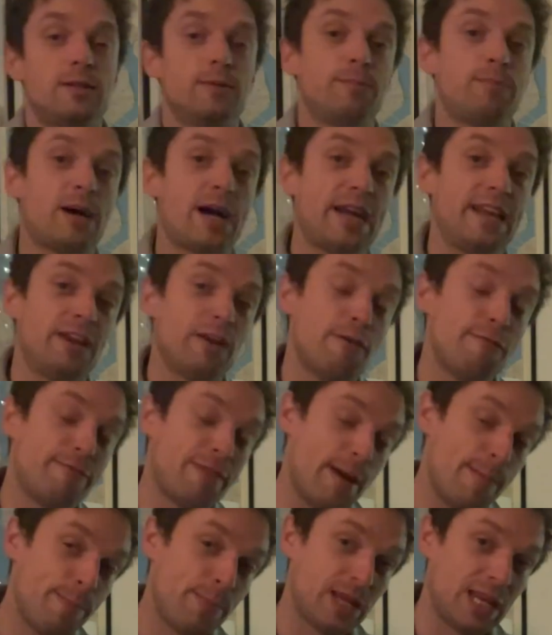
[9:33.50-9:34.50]
By
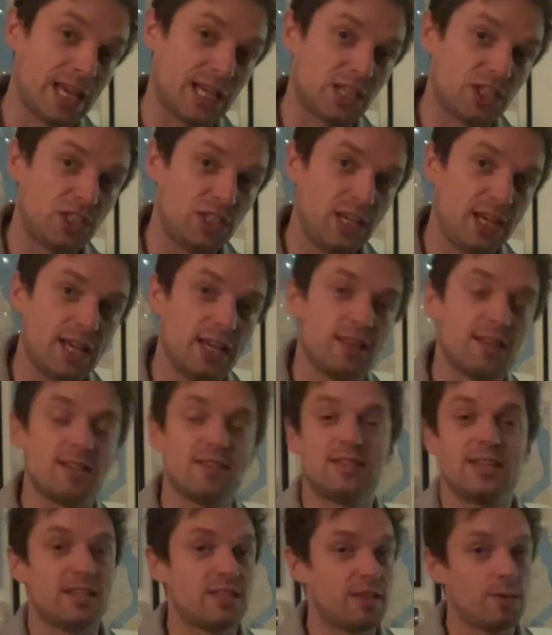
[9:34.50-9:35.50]
November last year, the
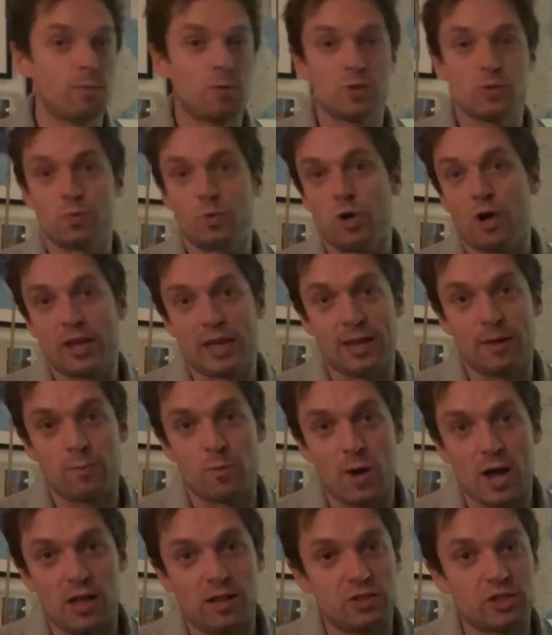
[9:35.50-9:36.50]
system was working
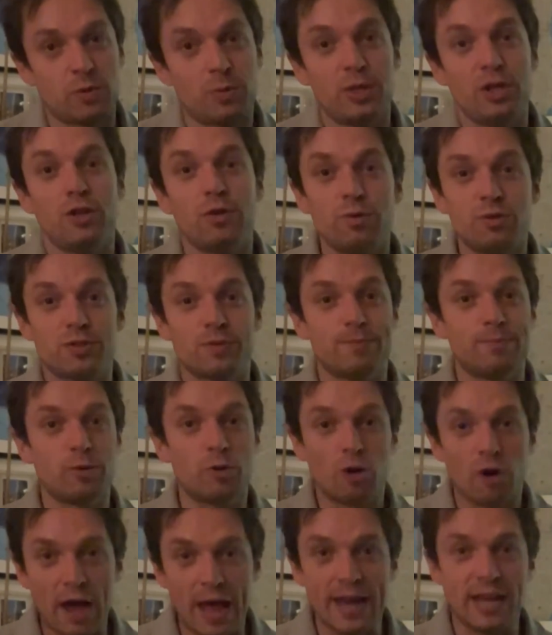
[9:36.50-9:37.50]
well, so we used
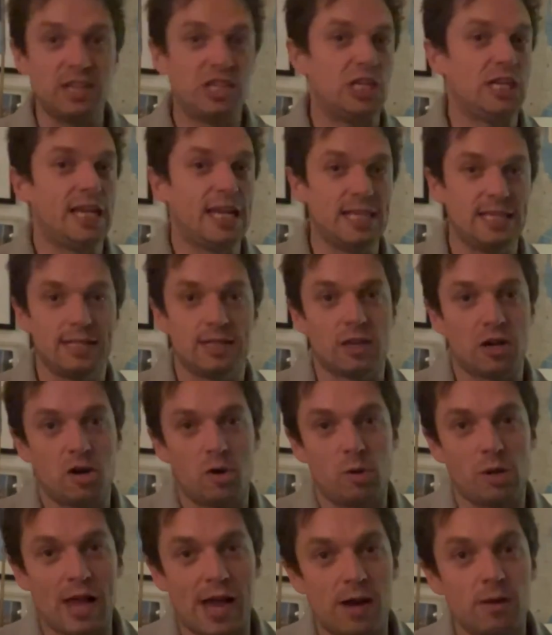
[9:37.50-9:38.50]
more energy heating the
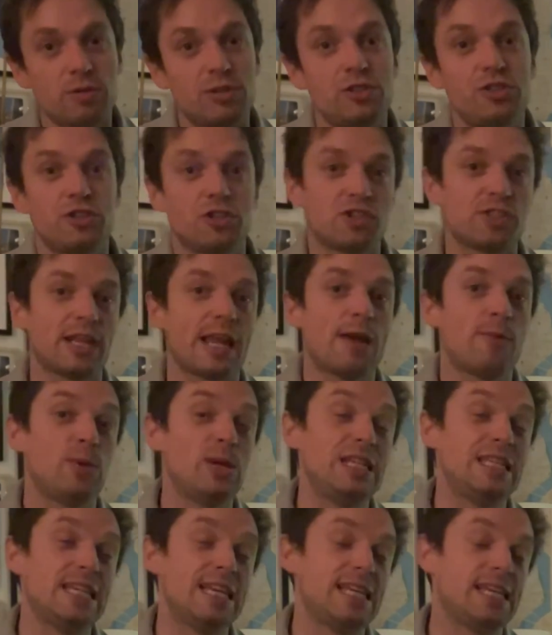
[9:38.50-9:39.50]
whole house, just like we
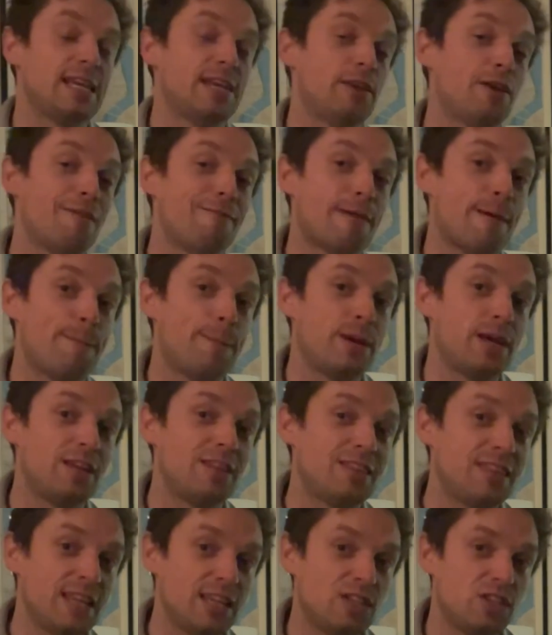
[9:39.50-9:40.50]
did in November
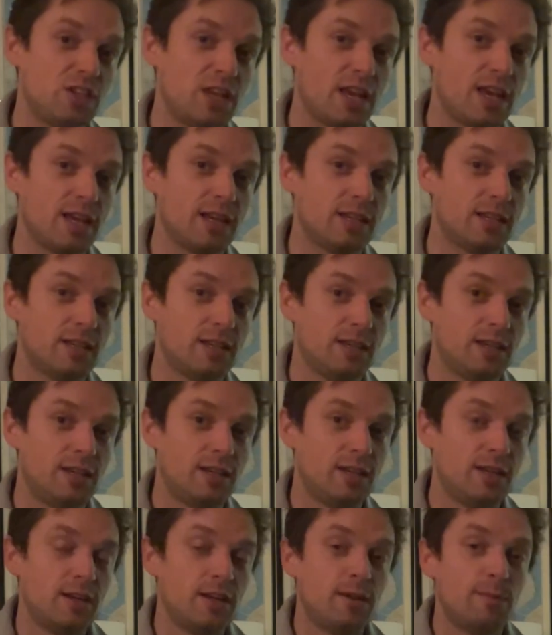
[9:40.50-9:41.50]
this year.
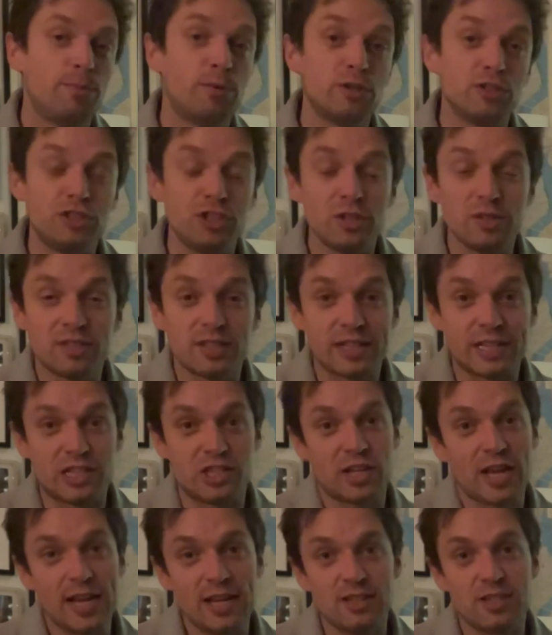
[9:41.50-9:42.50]
But due to the
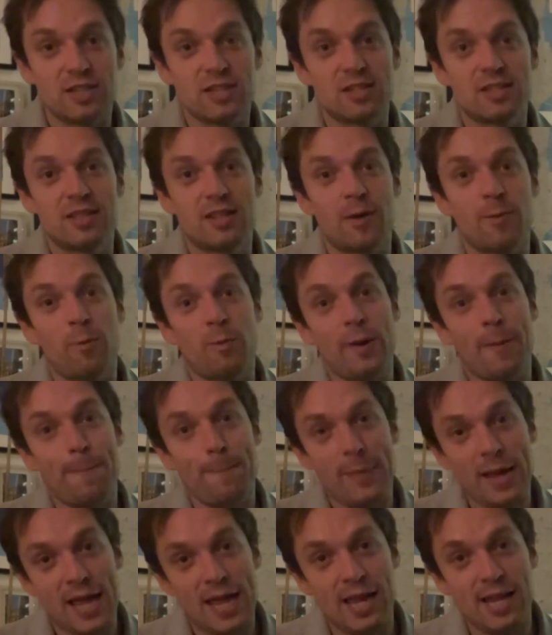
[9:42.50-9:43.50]
changes that we
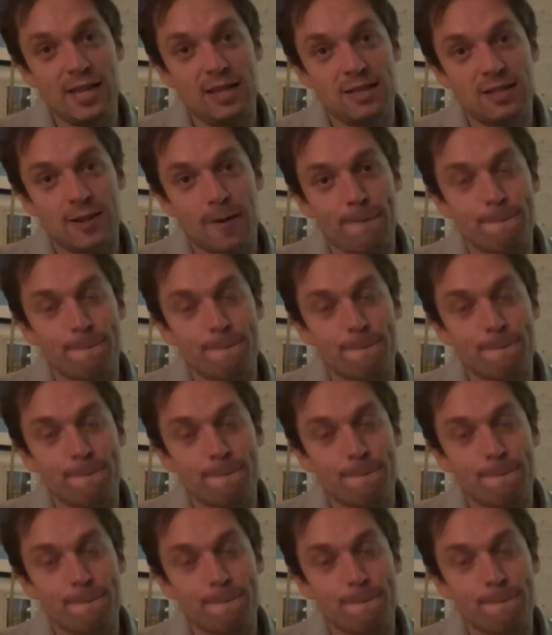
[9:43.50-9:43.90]
made